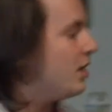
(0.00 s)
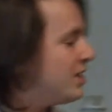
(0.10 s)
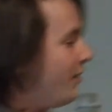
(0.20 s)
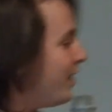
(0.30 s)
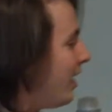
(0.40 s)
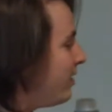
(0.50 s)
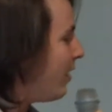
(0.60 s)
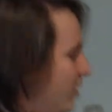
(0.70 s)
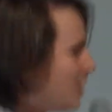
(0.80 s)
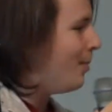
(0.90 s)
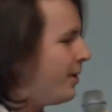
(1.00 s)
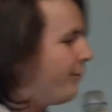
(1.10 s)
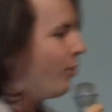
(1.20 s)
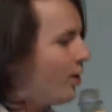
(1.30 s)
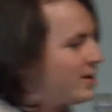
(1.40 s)
Something I've never done
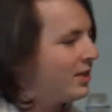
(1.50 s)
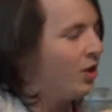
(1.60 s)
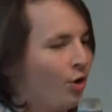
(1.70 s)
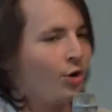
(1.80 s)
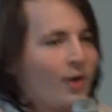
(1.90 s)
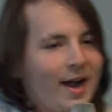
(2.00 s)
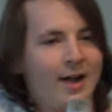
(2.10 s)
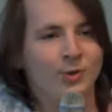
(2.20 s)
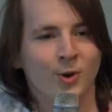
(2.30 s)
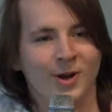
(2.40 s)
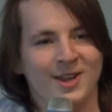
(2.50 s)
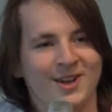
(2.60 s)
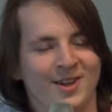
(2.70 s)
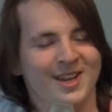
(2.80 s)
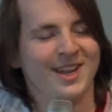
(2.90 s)
before is a little crowd work,
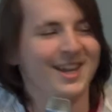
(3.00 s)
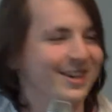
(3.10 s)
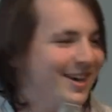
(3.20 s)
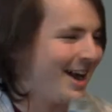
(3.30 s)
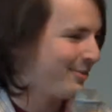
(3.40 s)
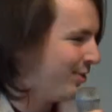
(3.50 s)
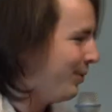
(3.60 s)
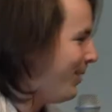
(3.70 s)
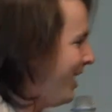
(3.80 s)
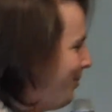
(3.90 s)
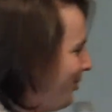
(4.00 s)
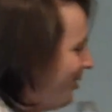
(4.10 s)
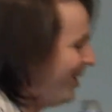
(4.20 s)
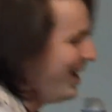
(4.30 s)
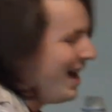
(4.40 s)
like interact with the
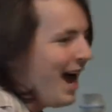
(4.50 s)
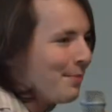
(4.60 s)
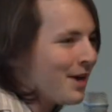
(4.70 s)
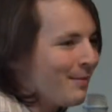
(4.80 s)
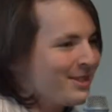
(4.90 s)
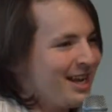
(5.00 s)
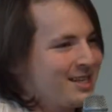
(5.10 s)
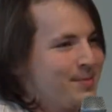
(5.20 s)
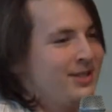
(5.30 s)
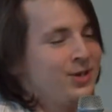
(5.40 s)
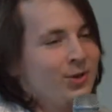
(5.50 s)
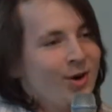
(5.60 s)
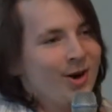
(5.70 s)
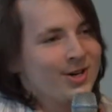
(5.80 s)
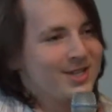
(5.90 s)
people. I promise not to be too
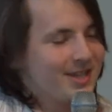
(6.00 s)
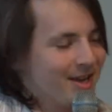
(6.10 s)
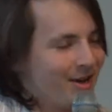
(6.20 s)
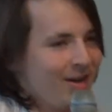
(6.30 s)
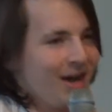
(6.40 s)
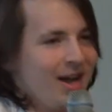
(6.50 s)
harsh, though.